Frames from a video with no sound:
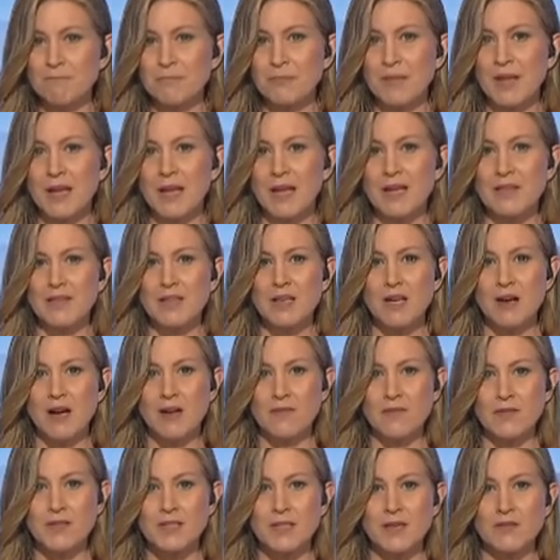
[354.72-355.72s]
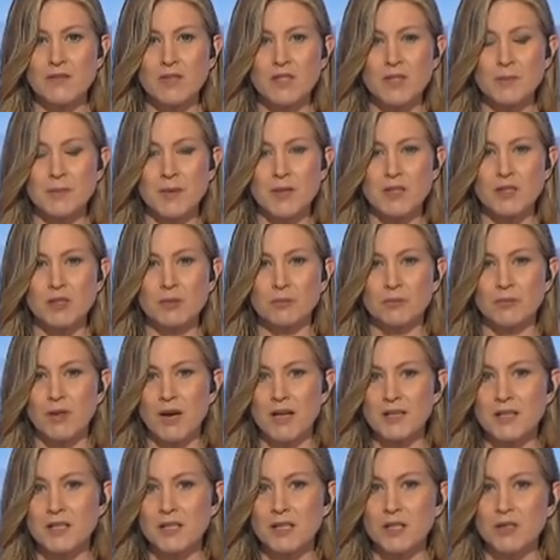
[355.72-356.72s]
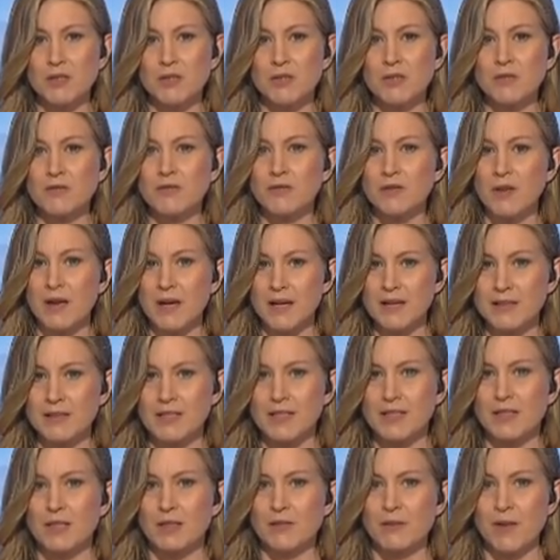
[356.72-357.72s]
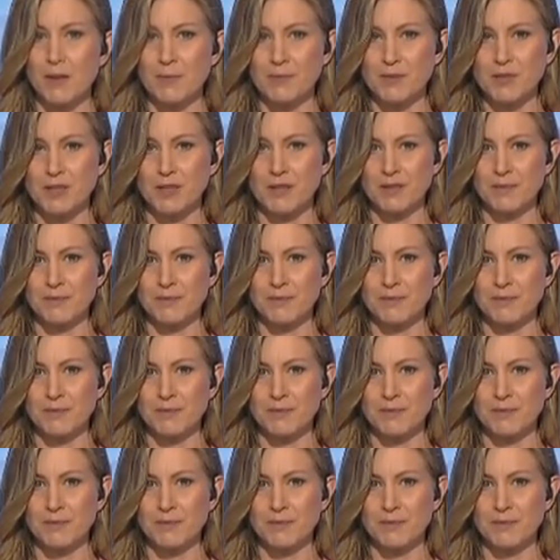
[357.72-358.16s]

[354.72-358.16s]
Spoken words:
and the Office of the Special Prosecutor for Anti-Corruption.